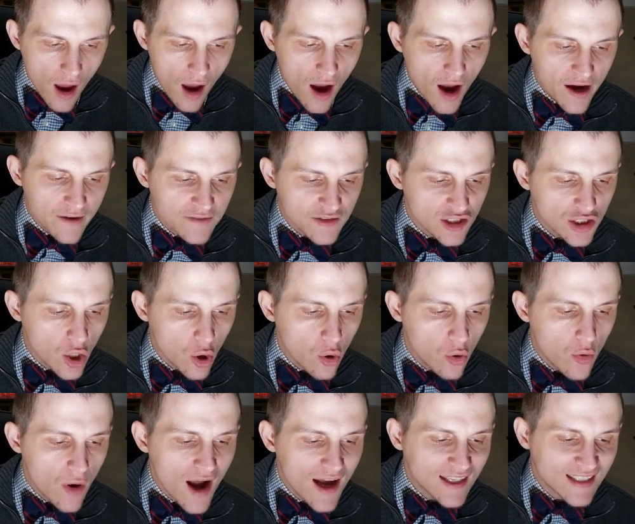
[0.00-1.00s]
have
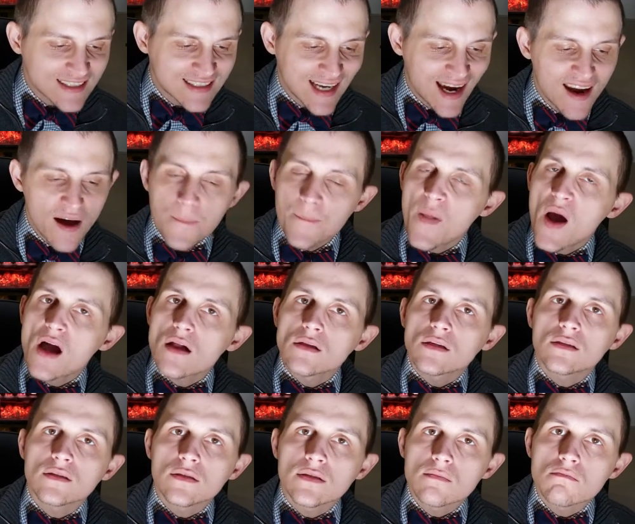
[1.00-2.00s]
so
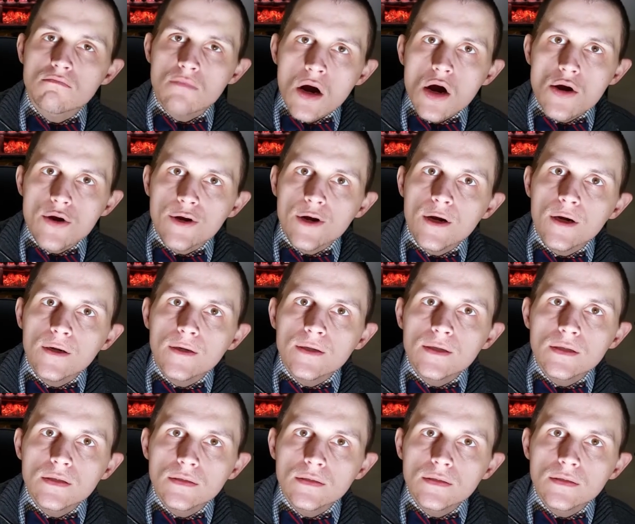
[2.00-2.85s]
diabolically murdered.